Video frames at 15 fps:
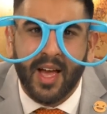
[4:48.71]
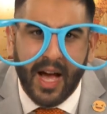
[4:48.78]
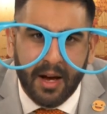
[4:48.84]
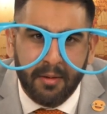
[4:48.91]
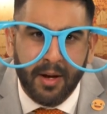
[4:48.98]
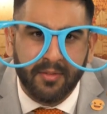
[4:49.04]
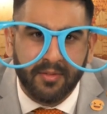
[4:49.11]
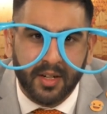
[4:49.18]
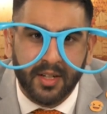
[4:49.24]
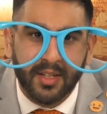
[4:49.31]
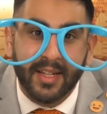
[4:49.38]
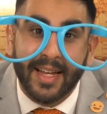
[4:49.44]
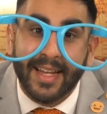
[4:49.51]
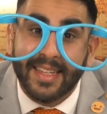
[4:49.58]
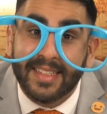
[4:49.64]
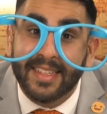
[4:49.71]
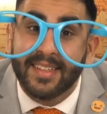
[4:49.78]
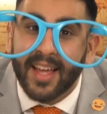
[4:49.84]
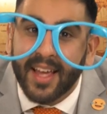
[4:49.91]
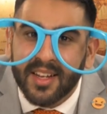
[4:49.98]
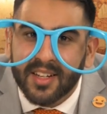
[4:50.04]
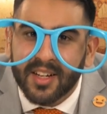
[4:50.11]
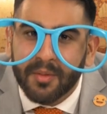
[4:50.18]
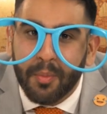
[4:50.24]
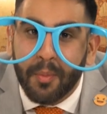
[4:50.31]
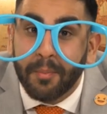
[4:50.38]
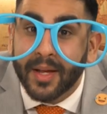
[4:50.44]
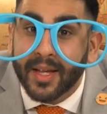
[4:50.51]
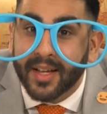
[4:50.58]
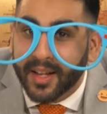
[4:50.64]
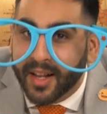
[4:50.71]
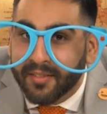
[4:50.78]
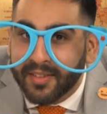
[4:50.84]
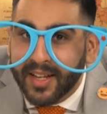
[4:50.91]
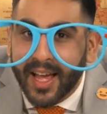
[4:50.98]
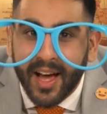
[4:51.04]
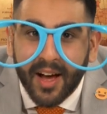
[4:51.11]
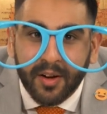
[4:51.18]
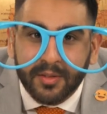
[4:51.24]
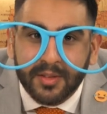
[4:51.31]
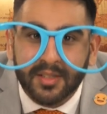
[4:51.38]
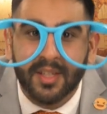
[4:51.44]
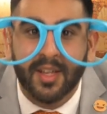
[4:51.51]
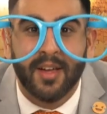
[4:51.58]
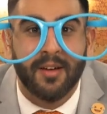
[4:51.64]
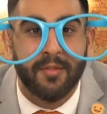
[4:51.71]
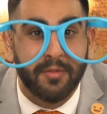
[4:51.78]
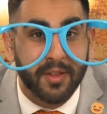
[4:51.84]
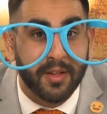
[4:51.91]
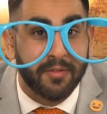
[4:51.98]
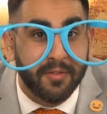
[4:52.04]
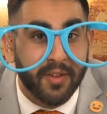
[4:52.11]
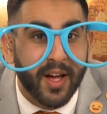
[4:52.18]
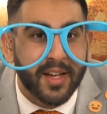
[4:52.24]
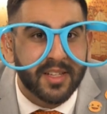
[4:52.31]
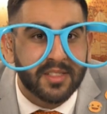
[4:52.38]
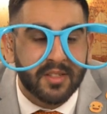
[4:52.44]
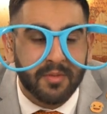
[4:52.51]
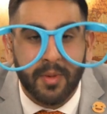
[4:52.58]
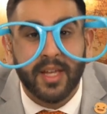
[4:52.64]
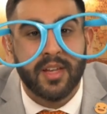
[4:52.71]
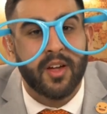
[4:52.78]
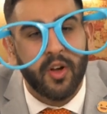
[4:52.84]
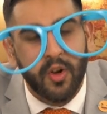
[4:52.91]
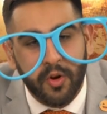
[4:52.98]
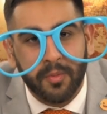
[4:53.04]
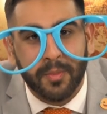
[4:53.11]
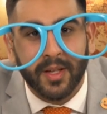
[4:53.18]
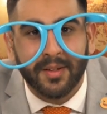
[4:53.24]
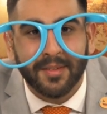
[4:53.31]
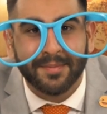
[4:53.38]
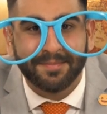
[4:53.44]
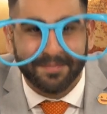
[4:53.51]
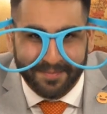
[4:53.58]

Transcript: However, it did end up being a lovely house for the flies to make a home in.